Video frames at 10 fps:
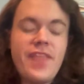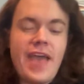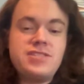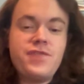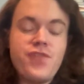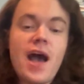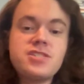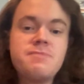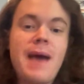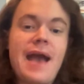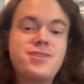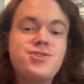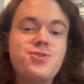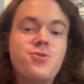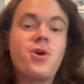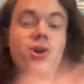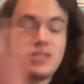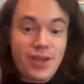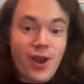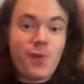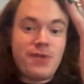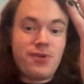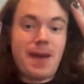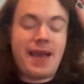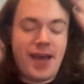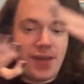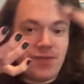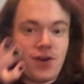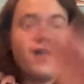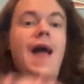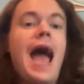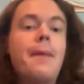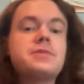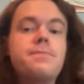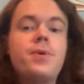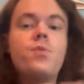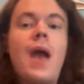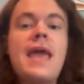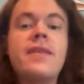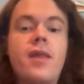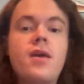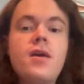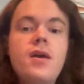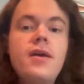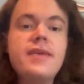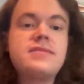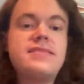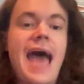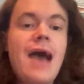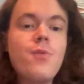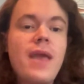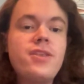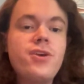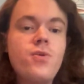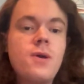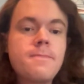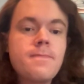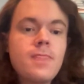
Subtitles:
And she flashes back to earlier Rebecca kind of collapsed. But when? Is that when you...